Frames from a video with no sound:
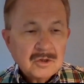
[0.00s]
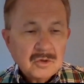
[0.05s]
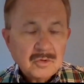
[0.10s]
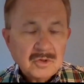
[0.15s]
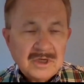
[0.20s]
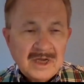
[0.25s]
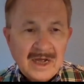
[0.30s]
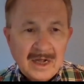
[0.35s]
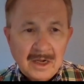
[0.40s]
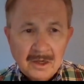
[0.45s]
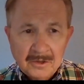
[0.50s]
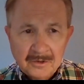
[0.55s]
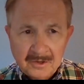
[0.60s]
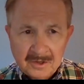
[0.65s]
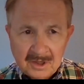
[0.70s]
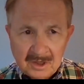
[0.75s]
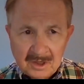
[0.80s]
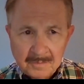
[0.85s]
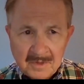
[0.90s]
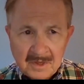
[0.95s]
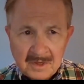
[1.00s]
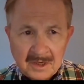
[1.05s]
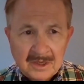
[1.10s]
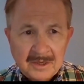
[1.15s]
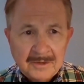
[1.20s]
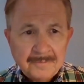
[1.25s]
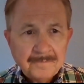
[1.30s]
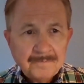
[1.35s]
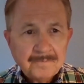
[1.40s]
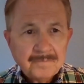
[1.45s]
to tell the
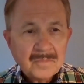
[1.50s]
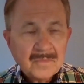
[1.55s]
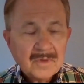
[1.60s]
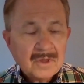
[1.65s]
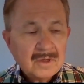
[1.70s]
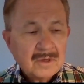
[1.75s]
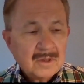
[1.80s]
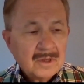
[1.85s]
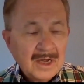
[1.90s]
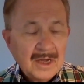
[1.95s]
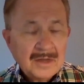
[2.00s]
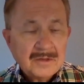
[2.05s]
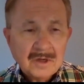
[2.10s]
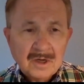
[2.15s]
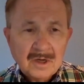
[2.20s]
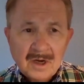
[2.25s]
committee and